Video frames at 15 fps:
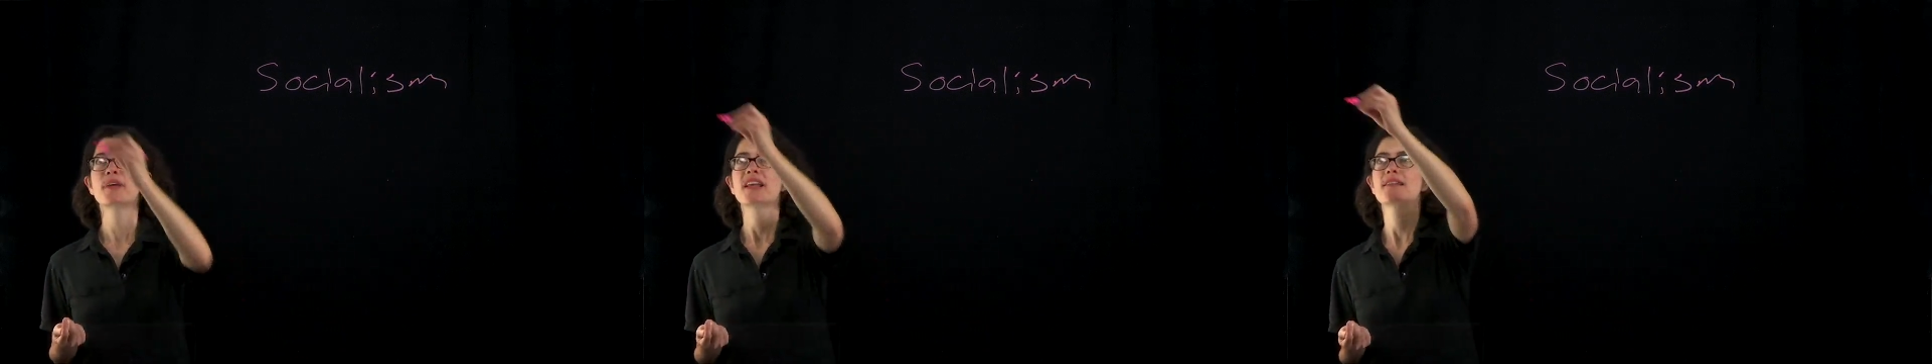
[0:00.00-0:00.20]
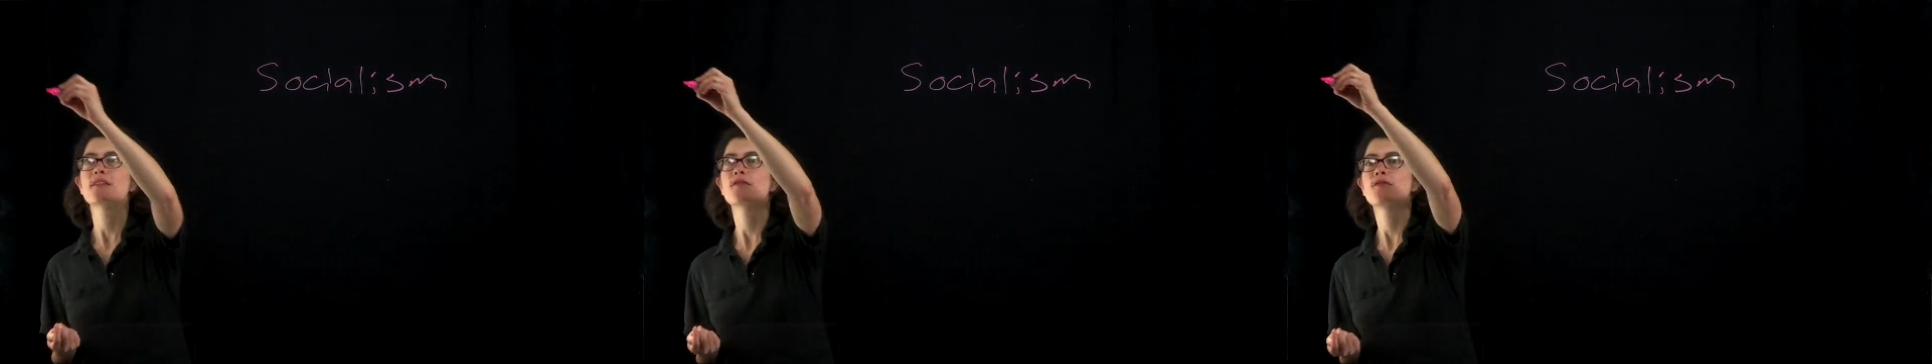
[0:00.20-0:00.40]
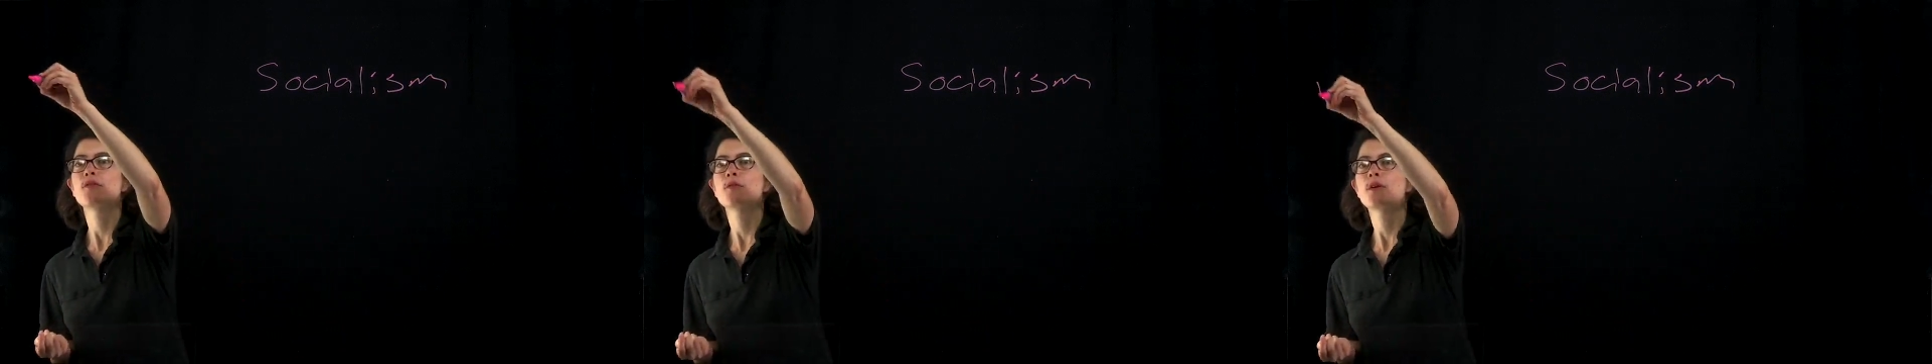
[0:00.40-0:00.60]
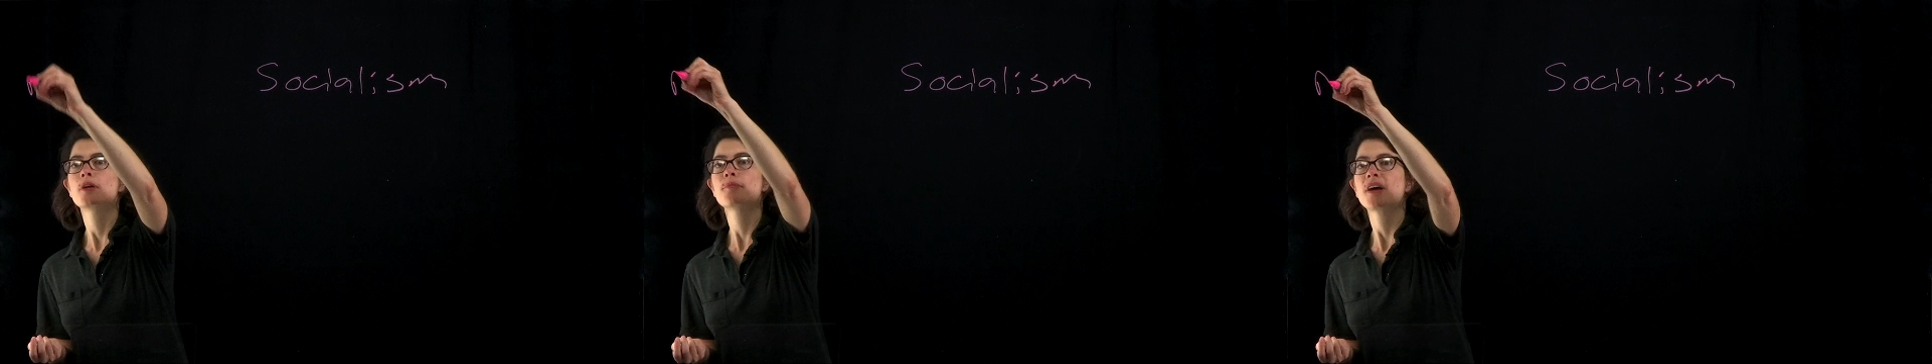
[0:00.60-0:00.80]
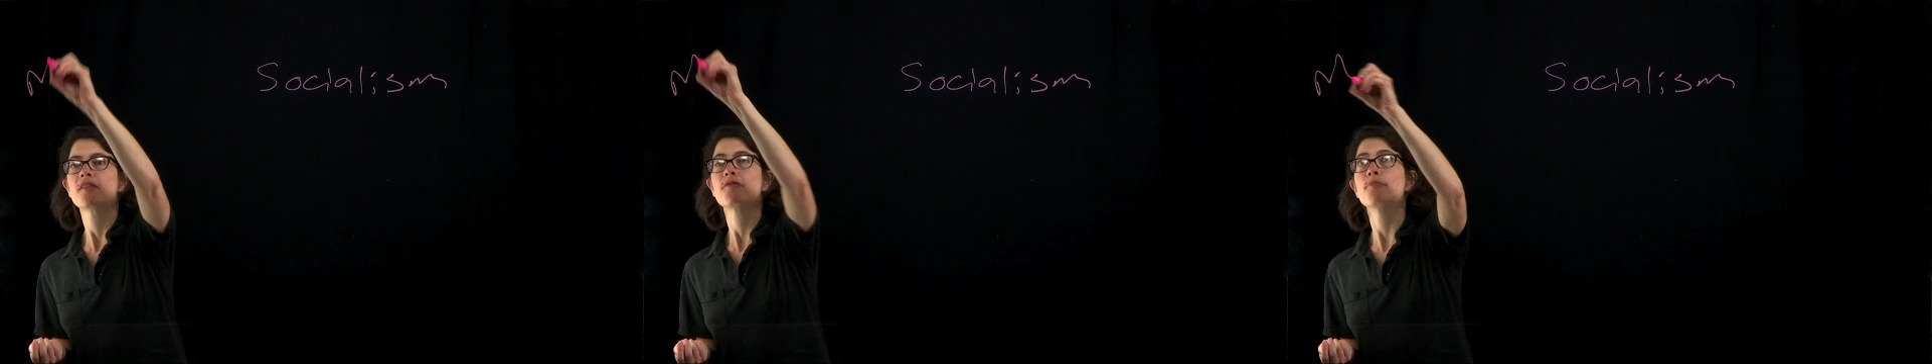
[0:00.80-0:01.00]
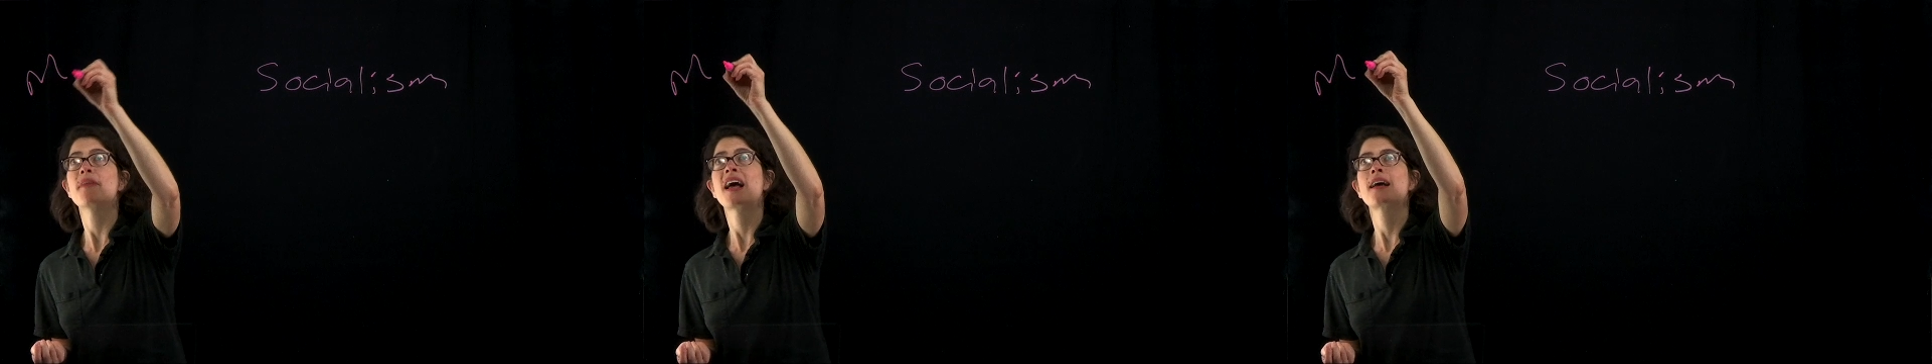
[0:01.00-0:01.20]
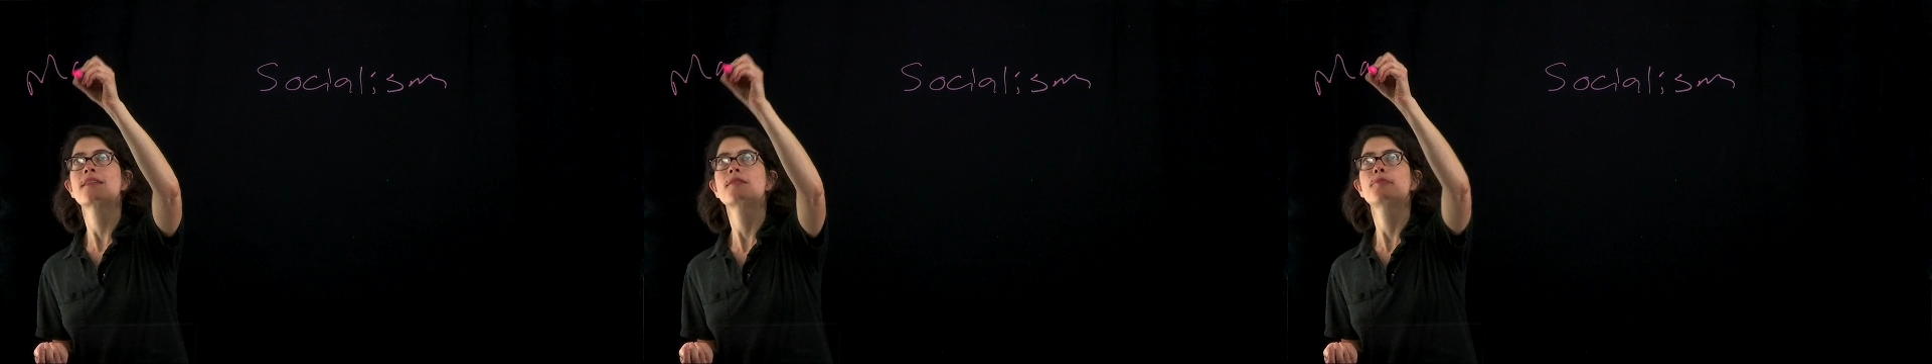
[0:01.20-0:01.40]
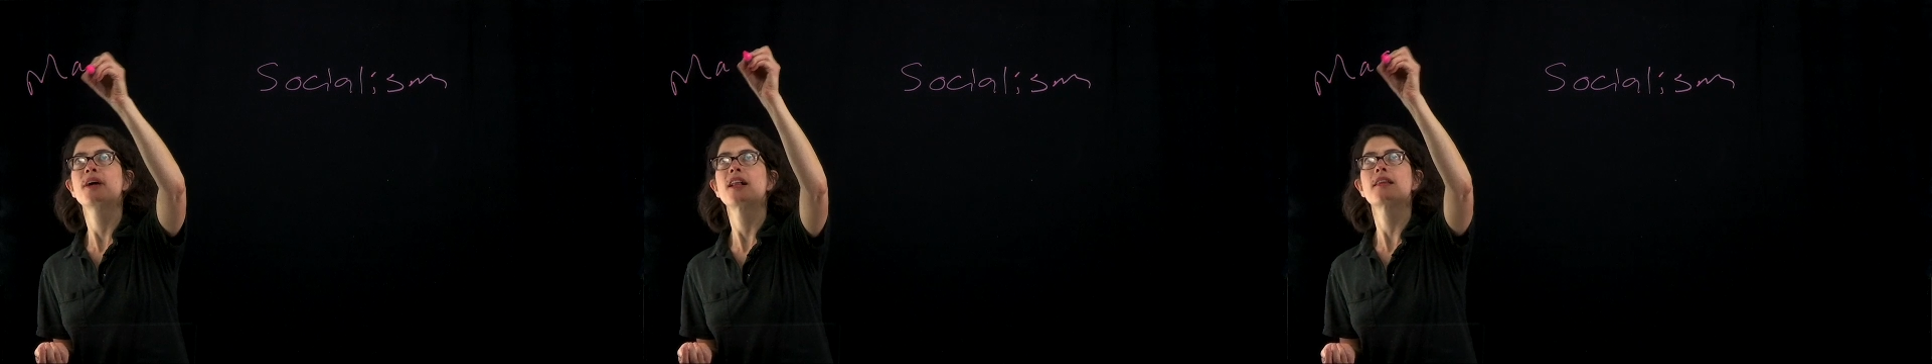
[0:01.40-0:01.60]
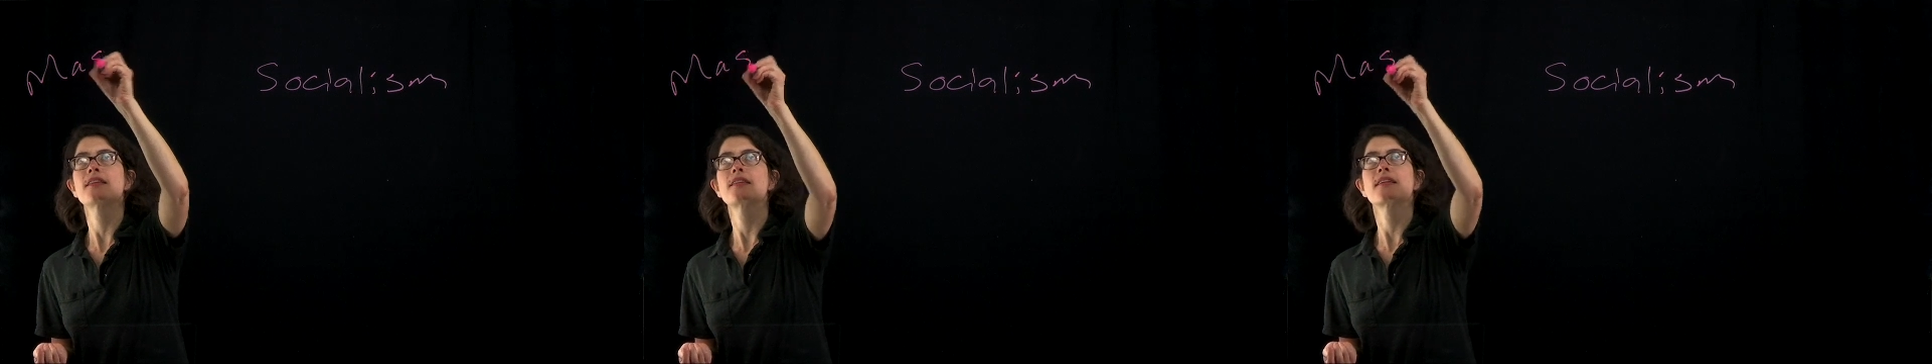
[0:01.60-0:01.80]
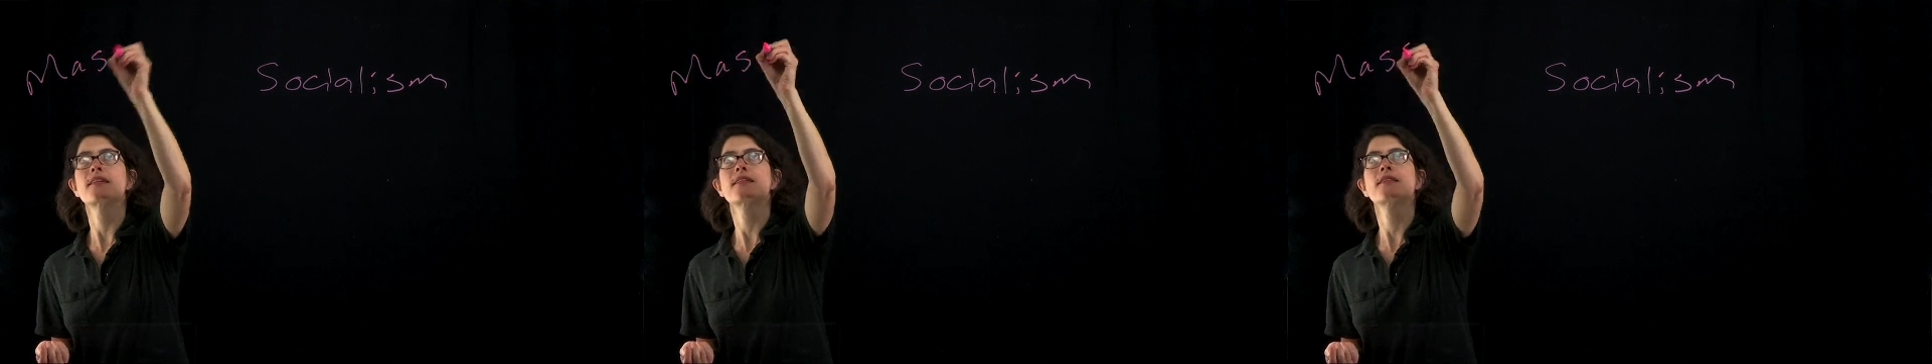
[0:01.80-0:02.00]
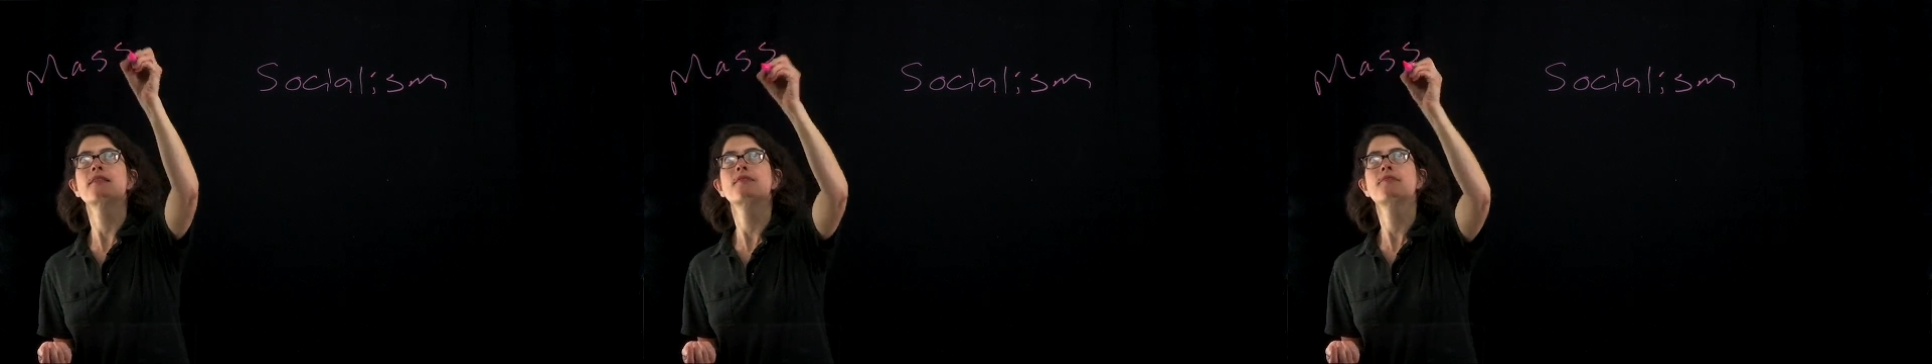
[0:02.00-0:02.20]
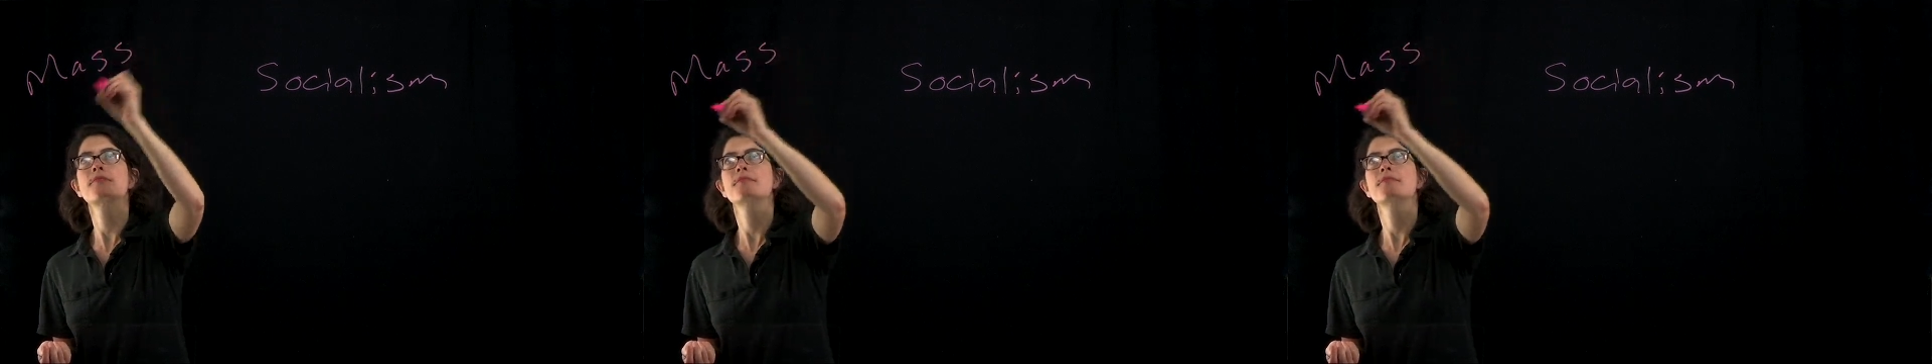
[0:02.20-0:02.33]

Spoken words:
is a form of mass politics.